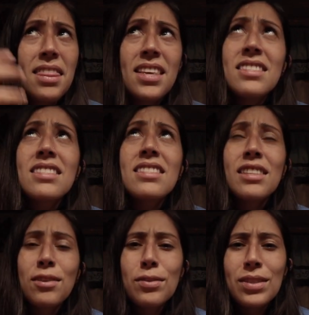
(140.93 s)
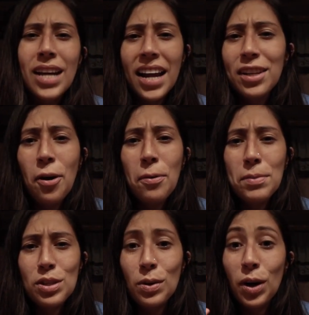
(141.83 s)
this little tiny home
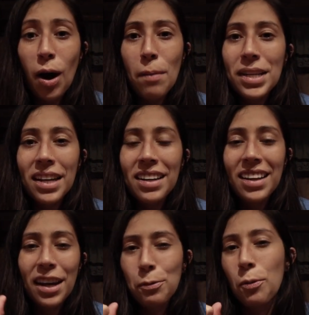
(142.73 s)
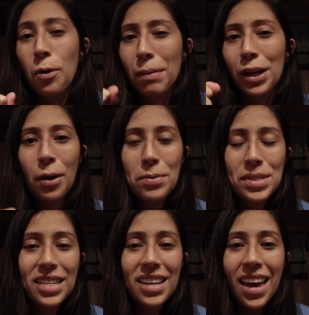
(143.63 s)
is so accommodating and warm and
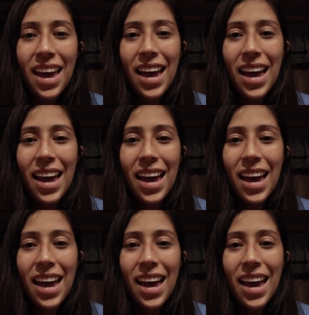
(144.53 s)
cozy,